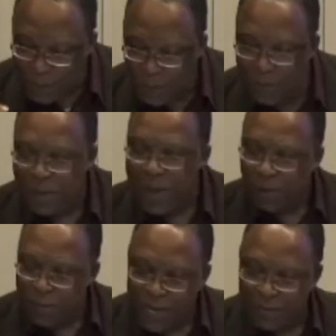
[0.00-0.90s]
So
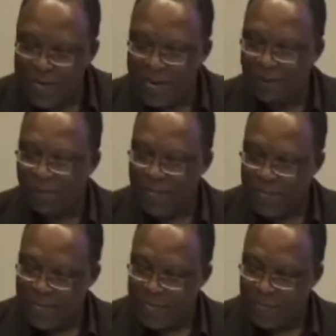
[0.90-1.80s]
what I've done with
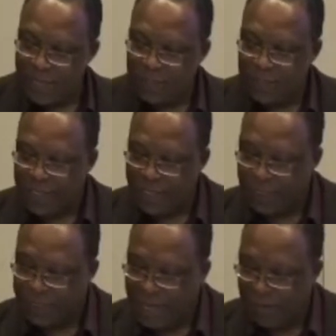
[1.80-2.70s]

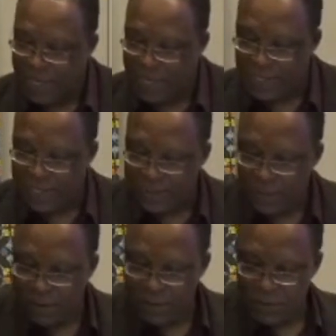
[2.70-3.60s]
this timeline is
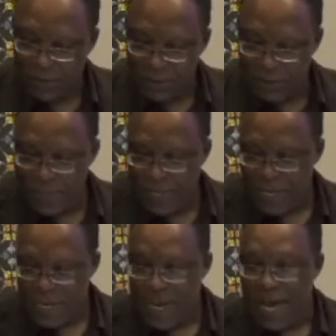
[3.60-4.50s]
often to
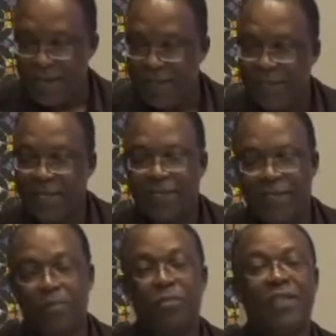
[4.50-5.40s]
suggest a
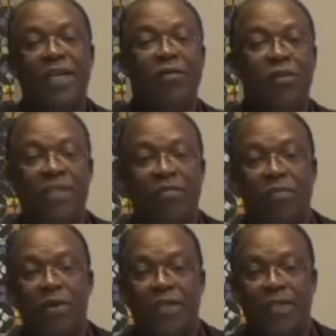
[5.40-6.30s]
simple generative
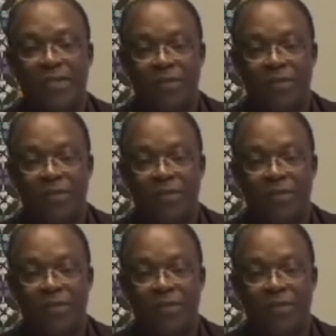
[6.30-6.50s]
process.